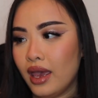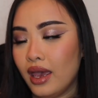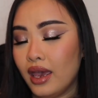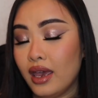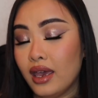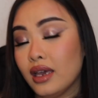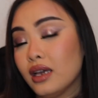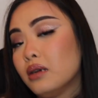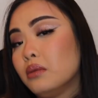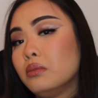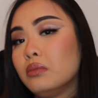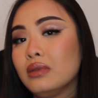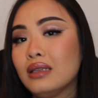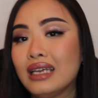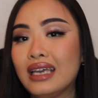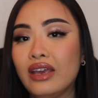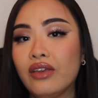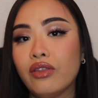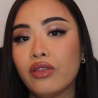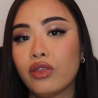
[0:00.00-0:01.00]
a
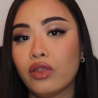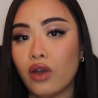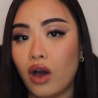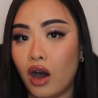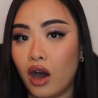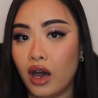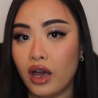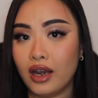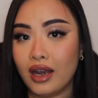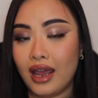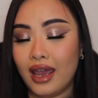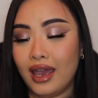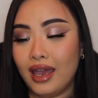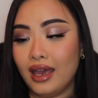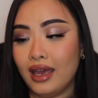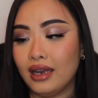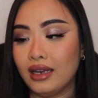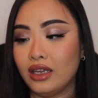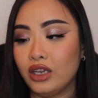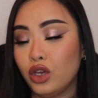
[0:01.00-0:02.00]
complete thought
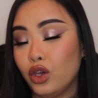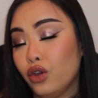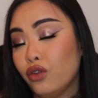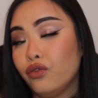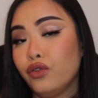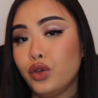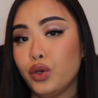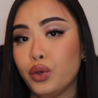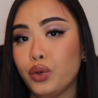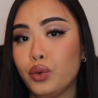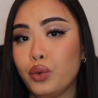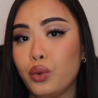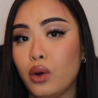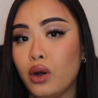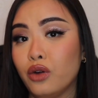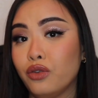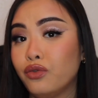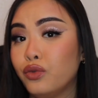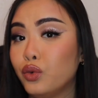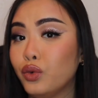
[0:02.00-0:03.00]
and give you
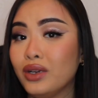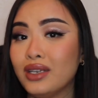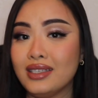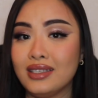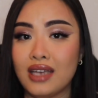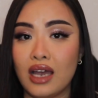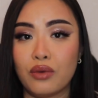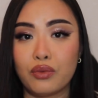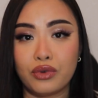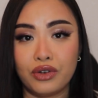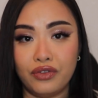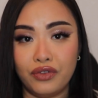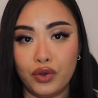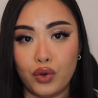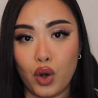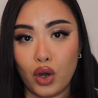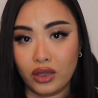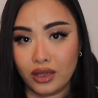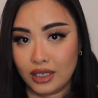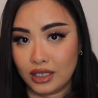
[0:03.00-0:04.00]
a full in-depth
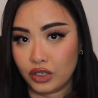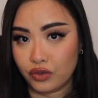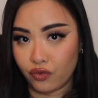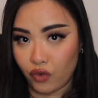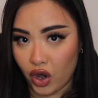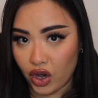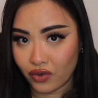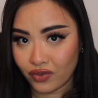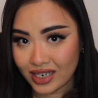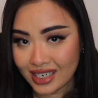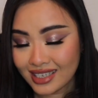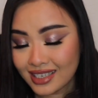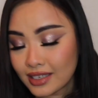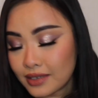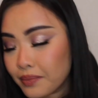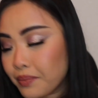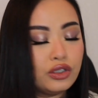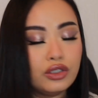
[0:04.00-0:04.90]
review on this fragrance.